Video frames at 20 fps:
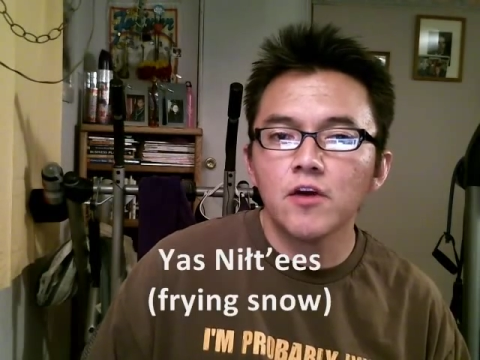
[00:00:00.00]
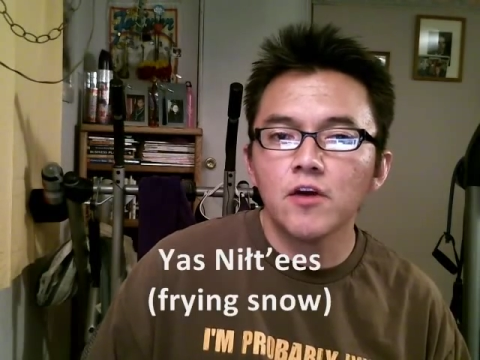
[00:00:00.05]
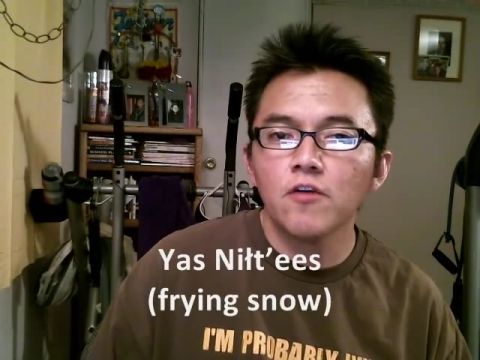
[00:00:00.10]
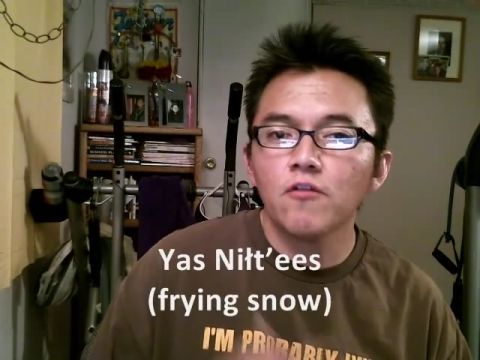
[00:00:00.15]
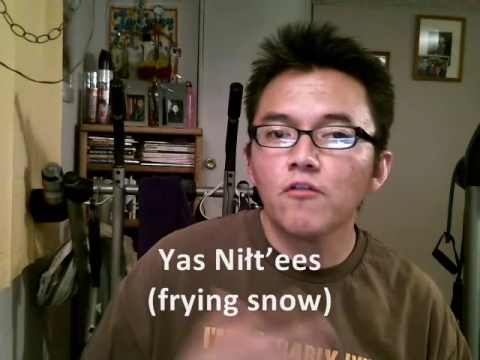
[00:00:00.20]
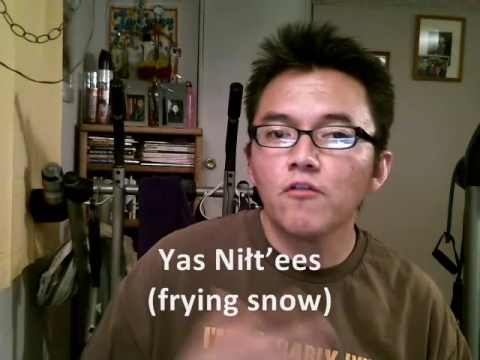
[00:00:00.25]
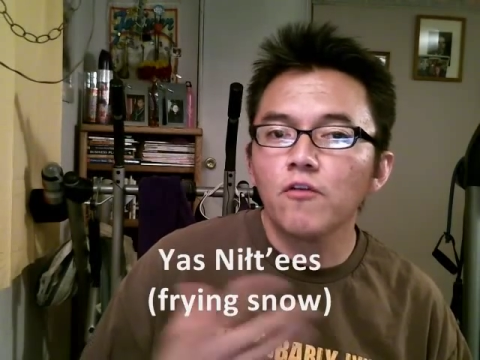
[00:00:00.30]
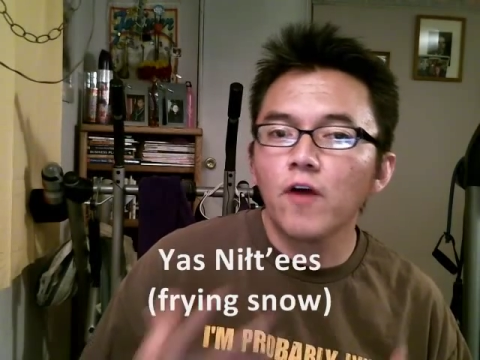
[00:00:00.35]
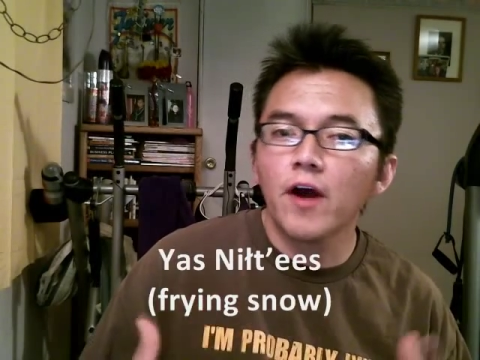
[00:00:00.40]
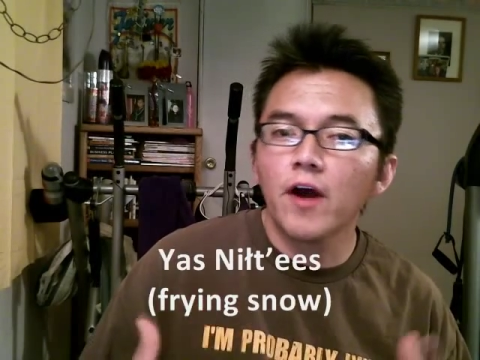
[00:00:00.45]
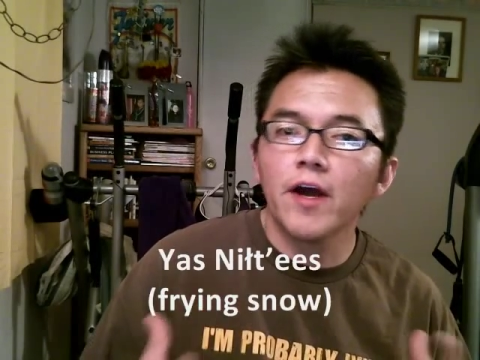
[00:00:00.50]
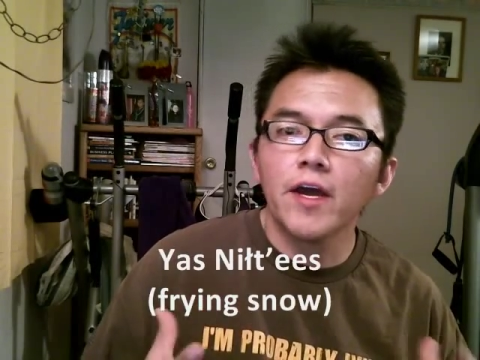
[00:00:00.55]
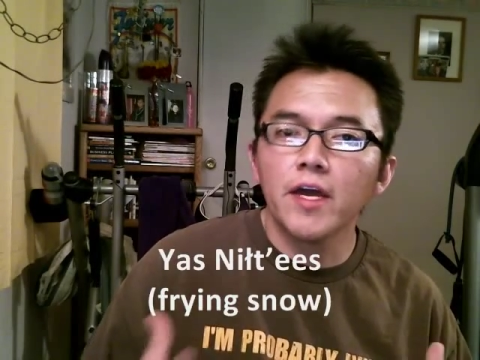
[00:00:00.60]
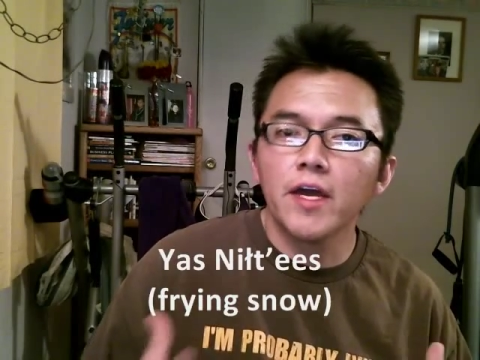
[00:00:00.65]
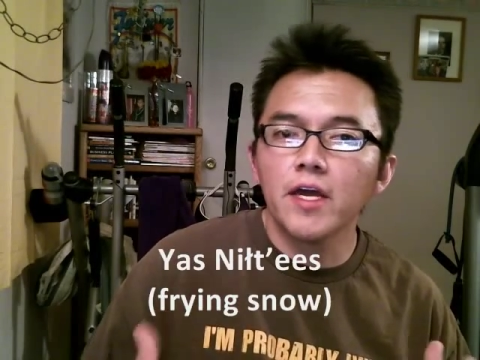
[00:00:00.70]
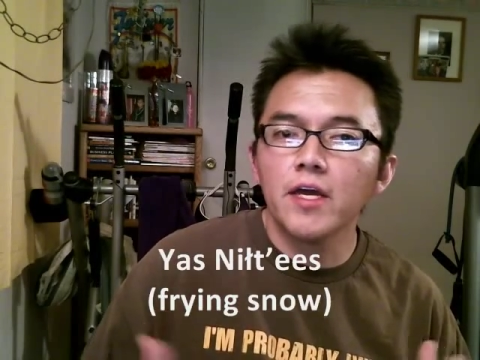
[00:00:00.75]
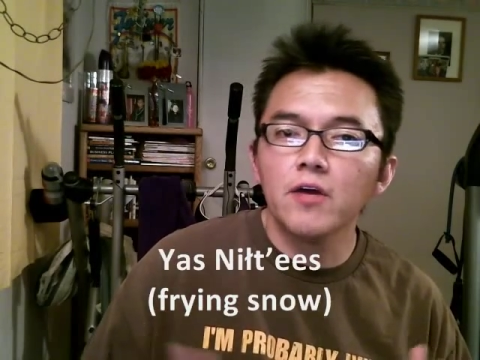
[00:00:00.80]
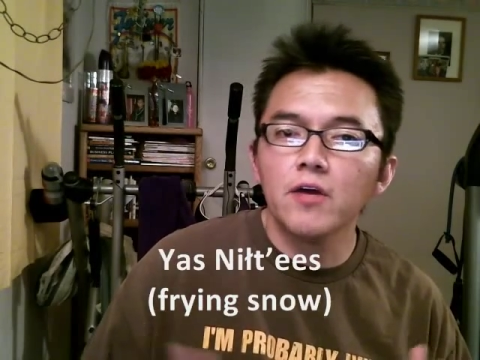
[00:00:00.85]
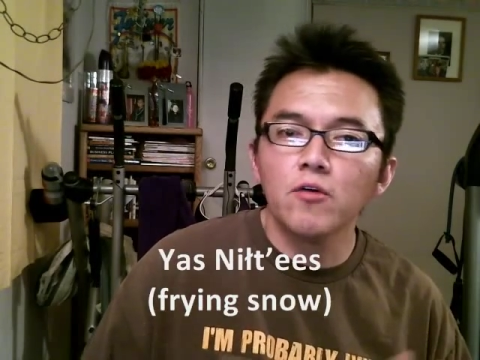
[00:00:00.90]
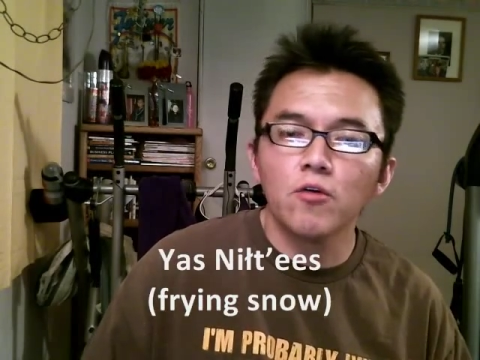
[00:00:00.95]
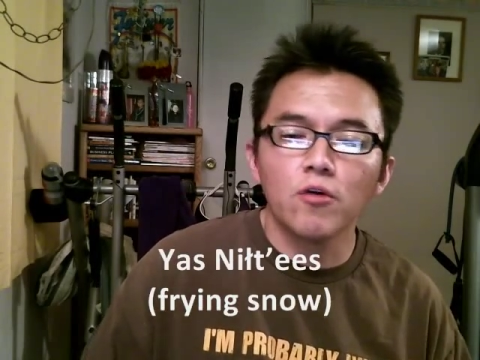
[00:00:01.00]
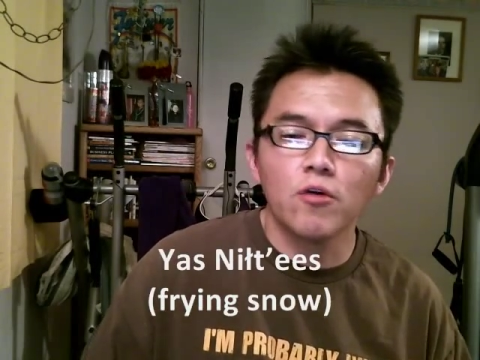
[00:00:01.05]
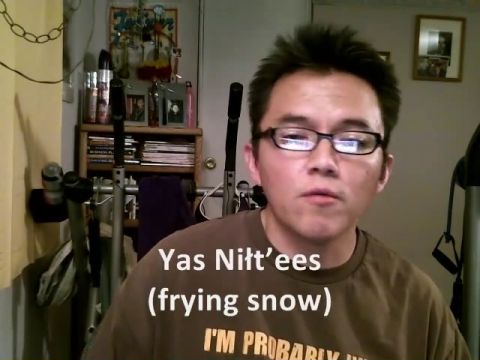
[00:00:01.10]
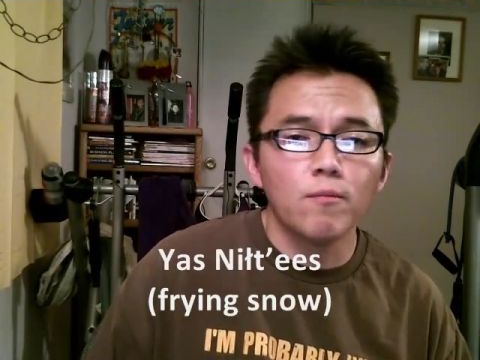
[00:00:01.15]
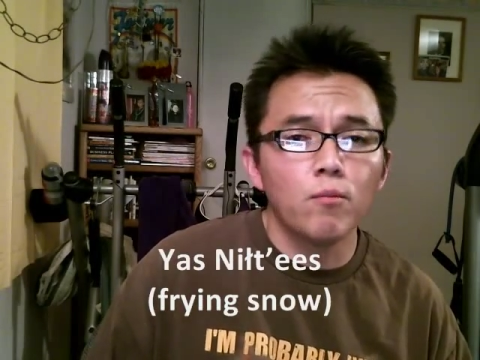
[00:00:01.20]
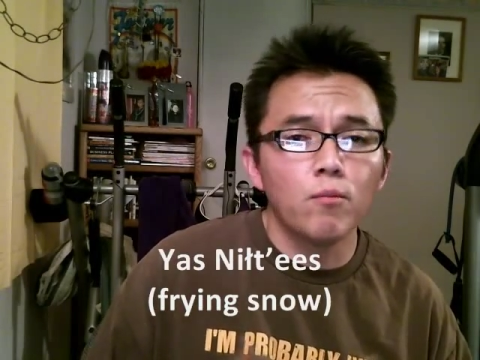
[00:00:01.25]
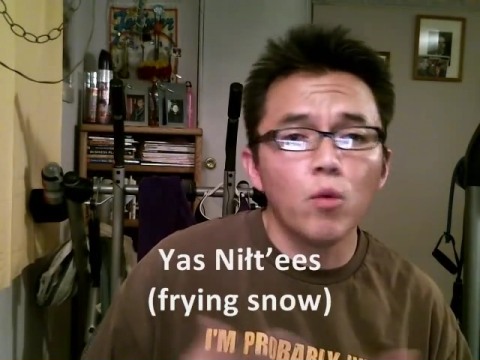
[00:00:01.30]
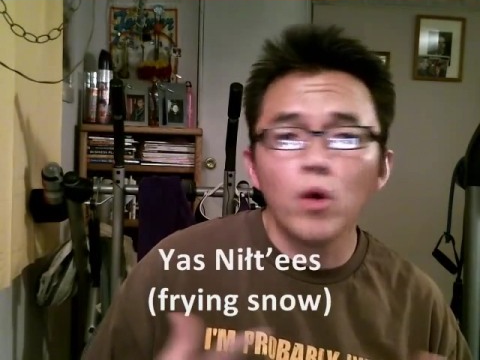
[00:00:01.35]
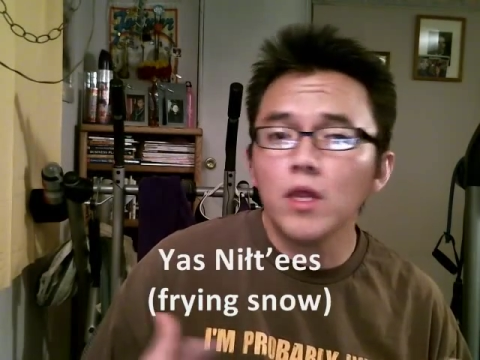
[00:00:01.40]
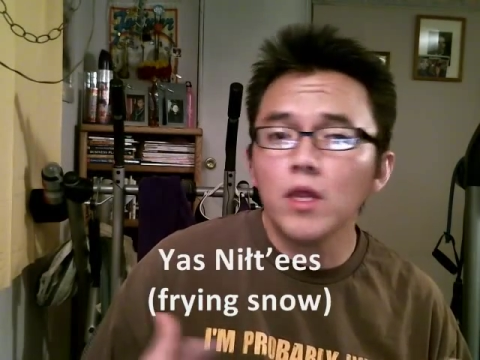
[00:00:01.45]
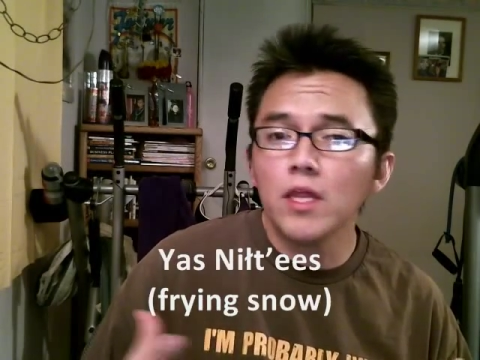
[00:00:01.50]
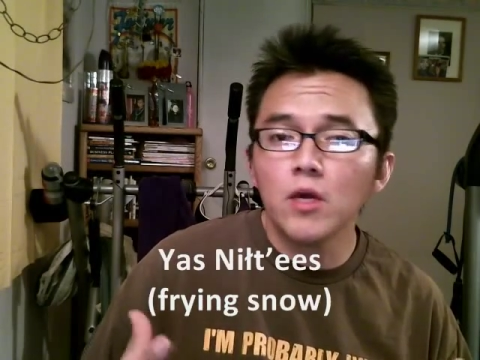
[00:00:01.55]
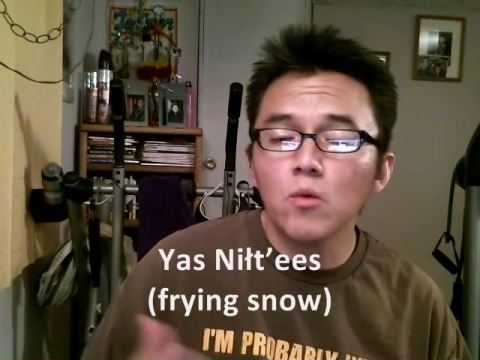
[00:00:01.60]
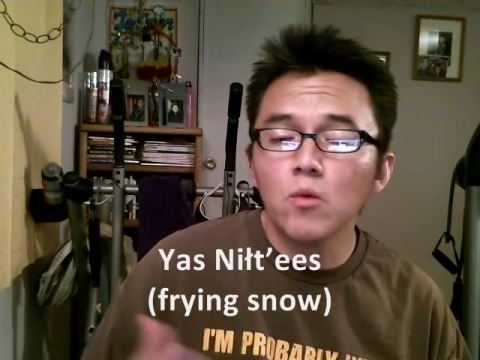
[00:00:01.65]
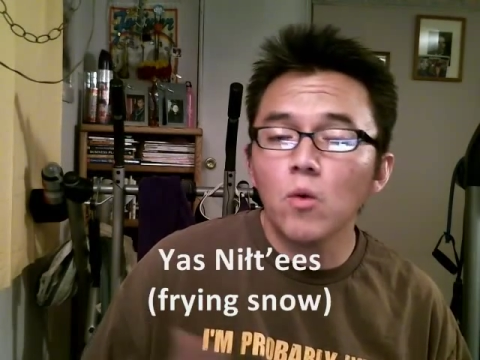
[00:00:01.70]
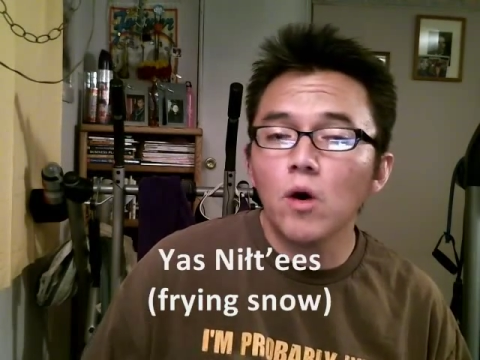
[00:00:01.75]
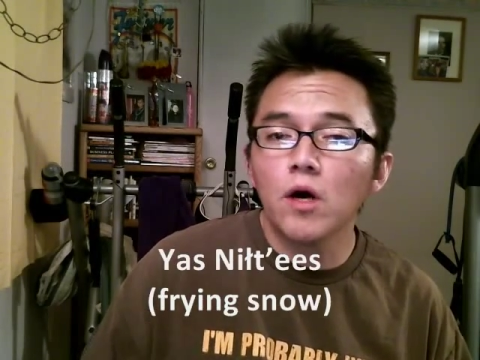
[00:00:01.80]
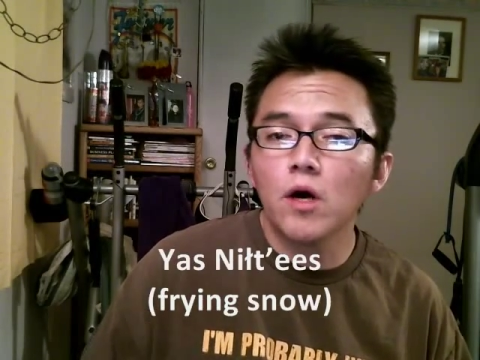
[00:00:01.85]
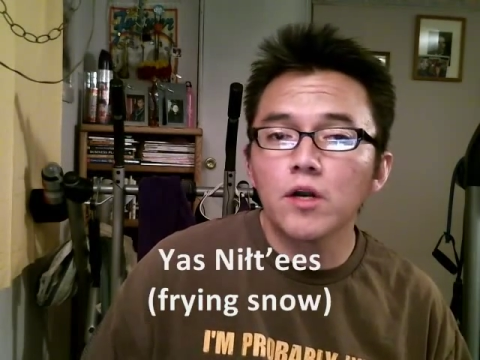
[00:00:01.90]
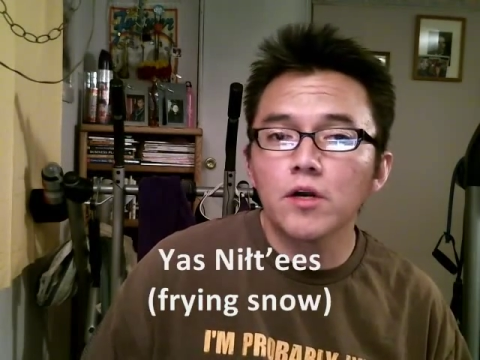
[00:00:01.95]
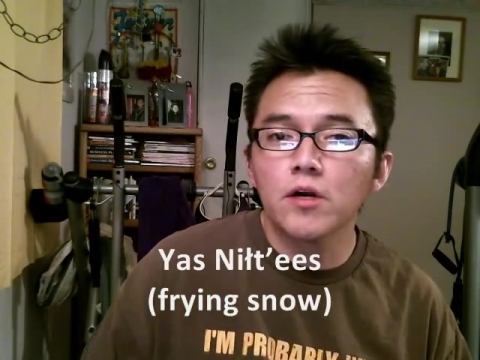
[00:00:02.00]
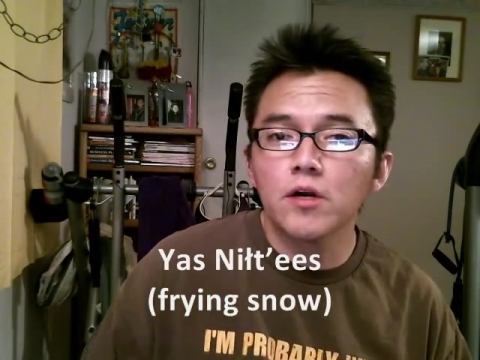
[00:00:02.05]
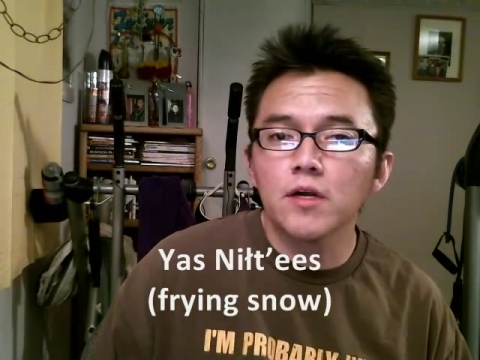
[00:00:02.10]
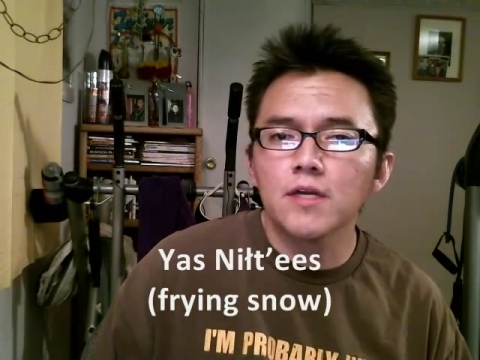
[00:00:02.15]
Frying or boiling water,